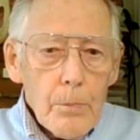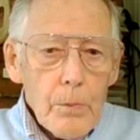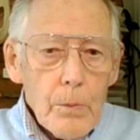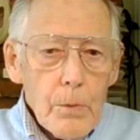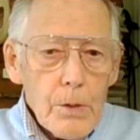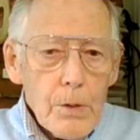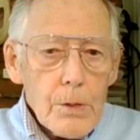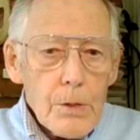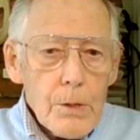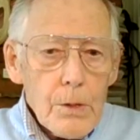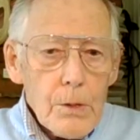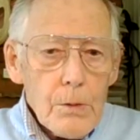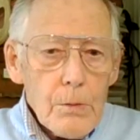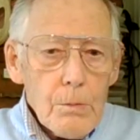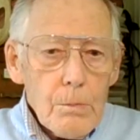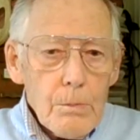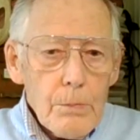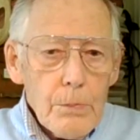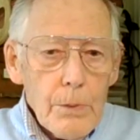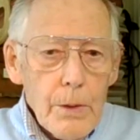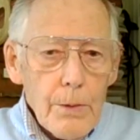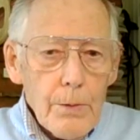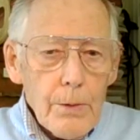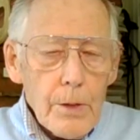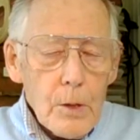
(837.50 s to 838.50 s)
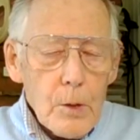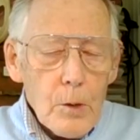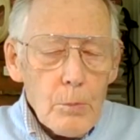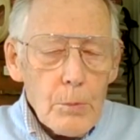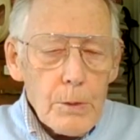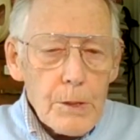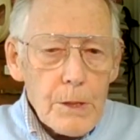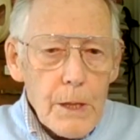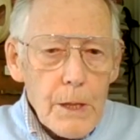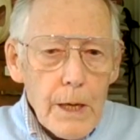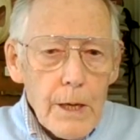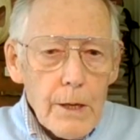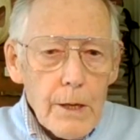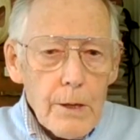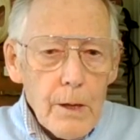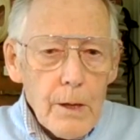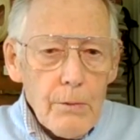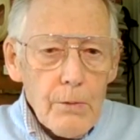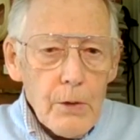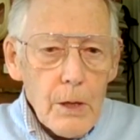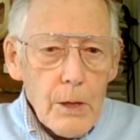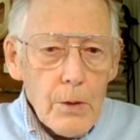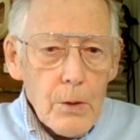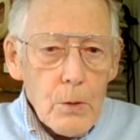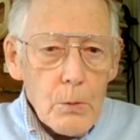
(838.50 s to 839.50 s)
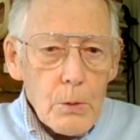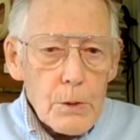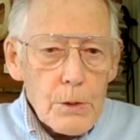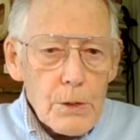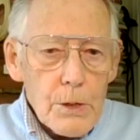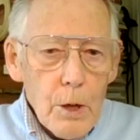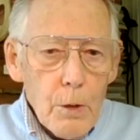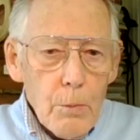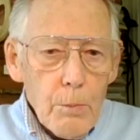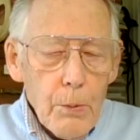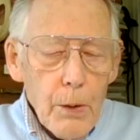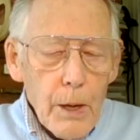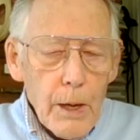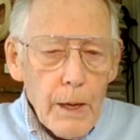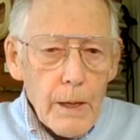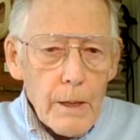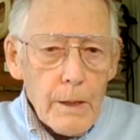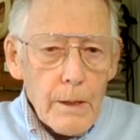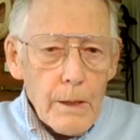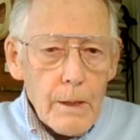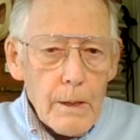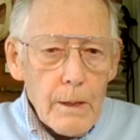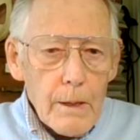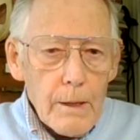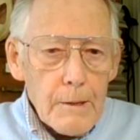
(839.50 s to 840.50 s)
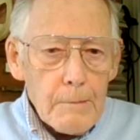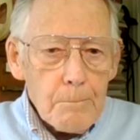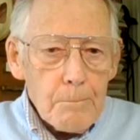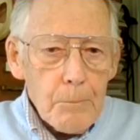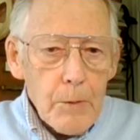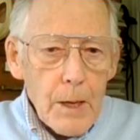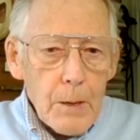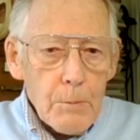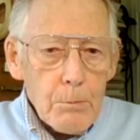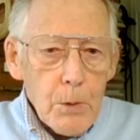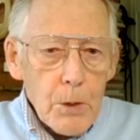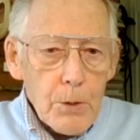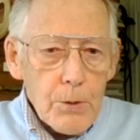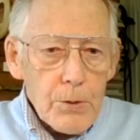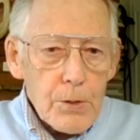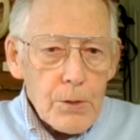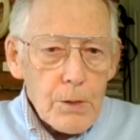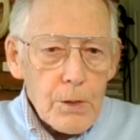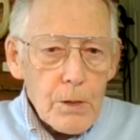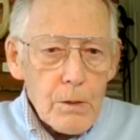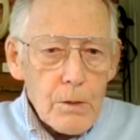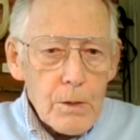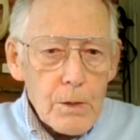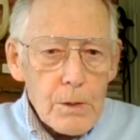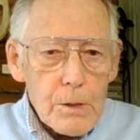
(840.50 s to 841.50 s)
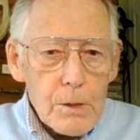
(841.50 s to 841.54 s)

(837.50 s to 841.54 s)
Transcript: there's nothing to be scared of here. There was no pain. That monster has